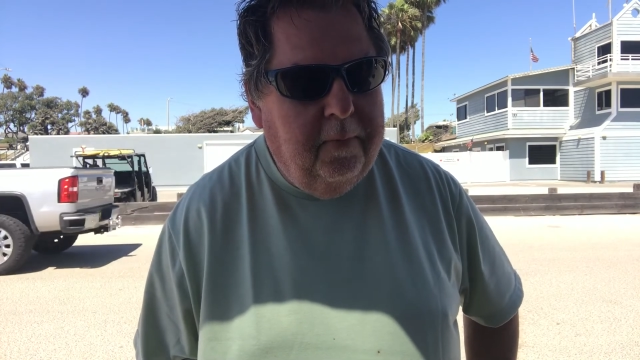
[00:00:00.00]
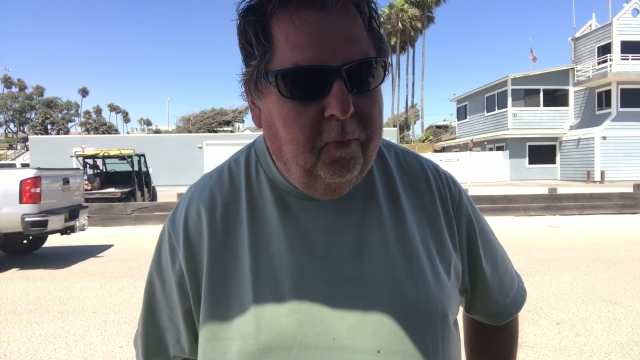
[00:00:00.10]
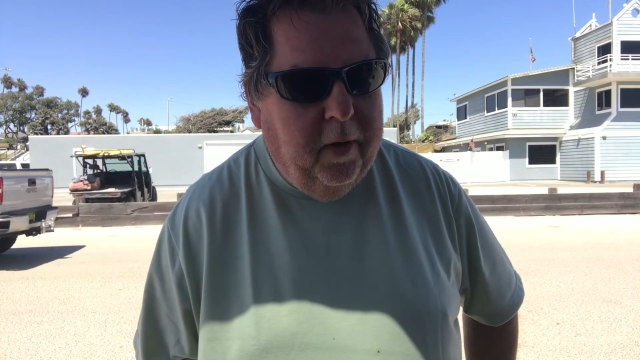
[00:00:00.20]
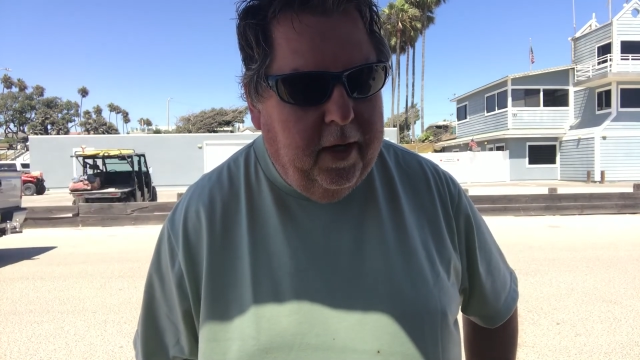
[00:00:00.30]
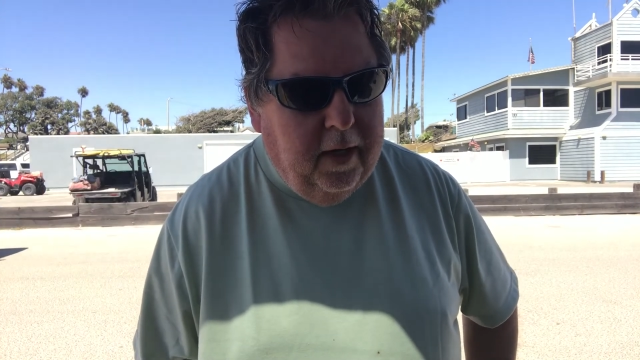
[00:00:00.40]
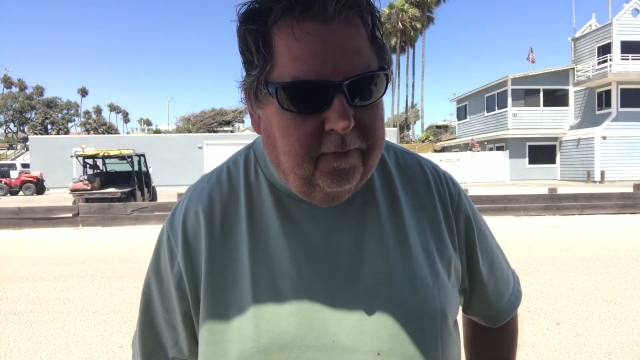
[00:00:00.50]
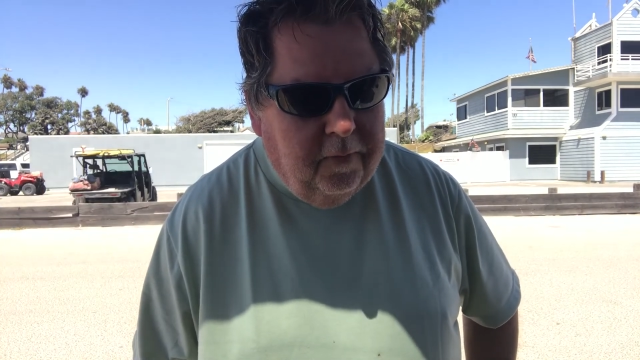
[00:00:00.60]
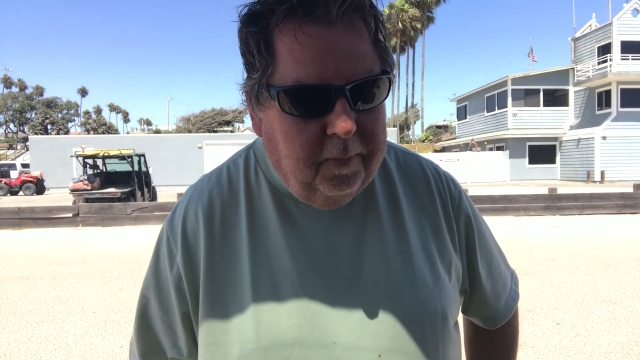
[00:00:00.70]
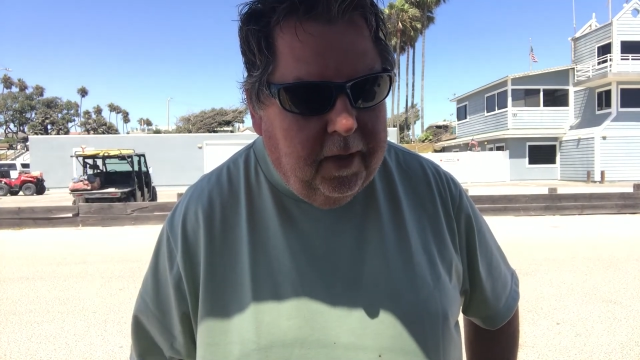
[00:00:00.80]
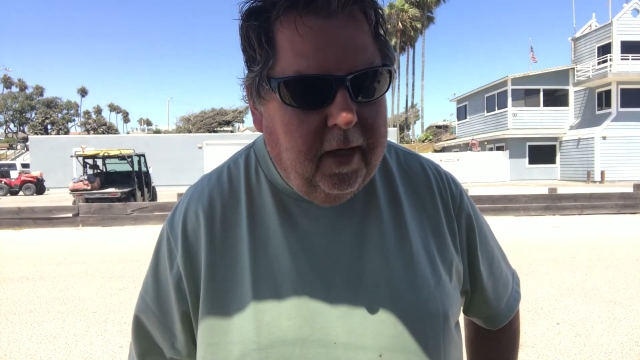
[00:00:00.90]
when I ever
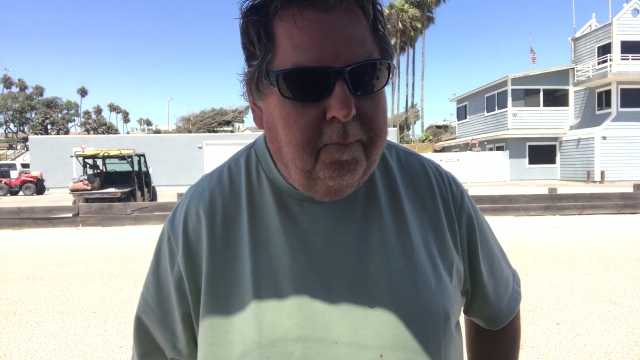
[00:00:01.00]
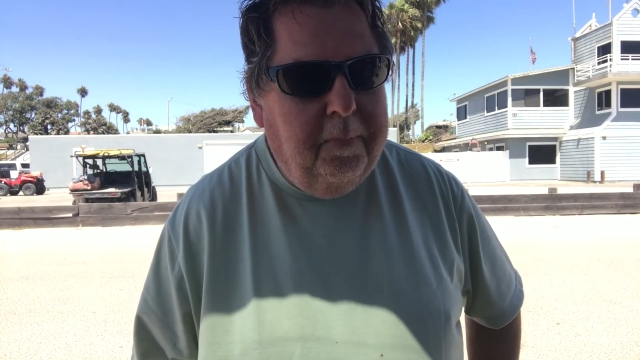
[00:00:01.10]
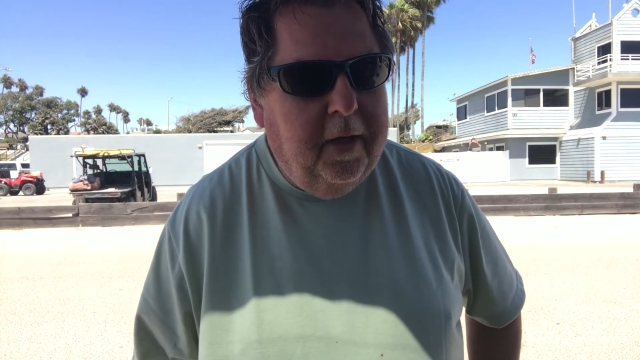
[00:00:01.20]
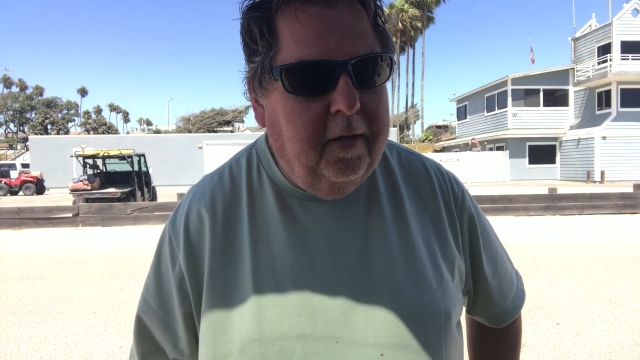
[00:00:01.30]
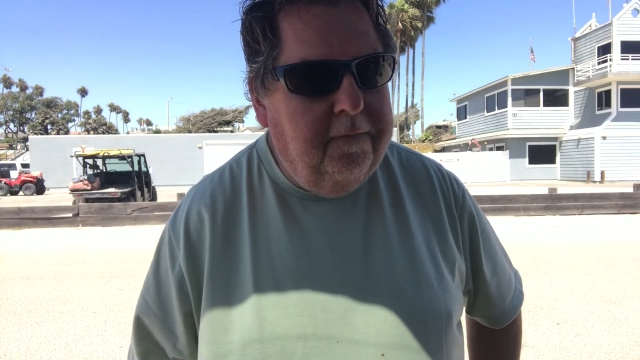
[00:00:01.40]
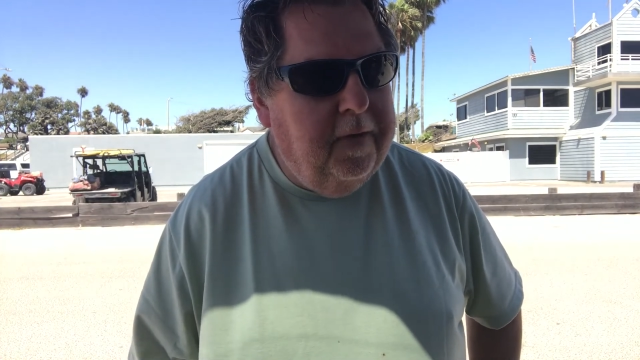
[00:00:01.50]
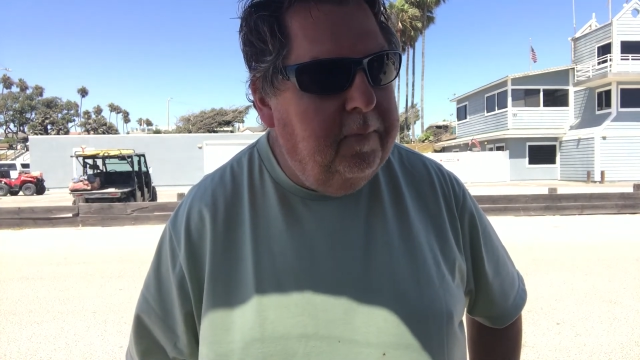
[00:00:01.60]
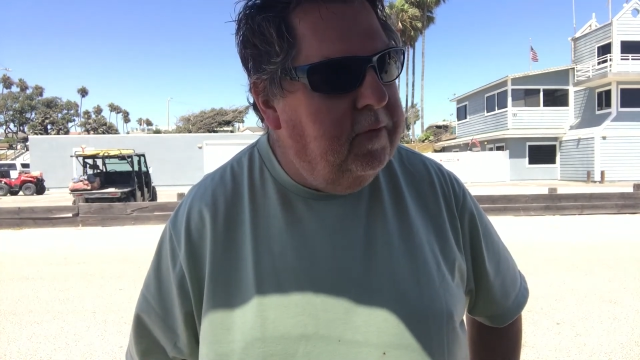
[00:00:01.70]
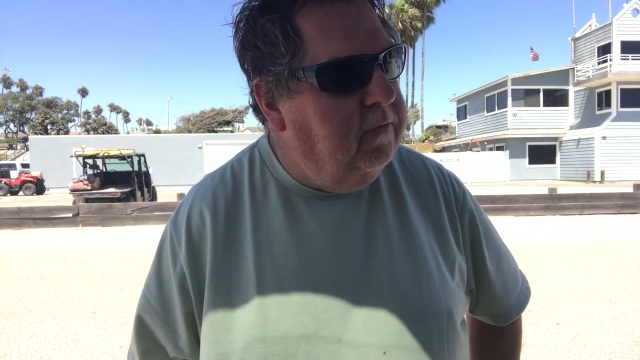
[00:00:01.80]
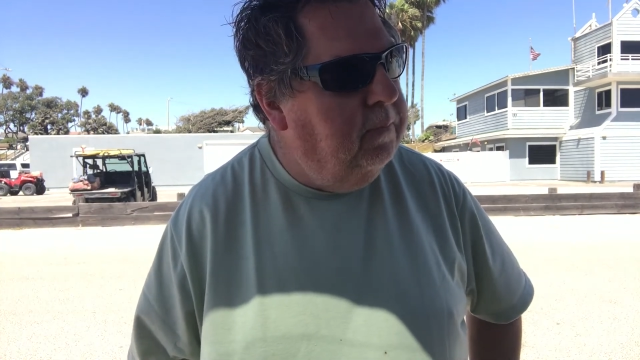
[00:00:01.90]
become big and famous,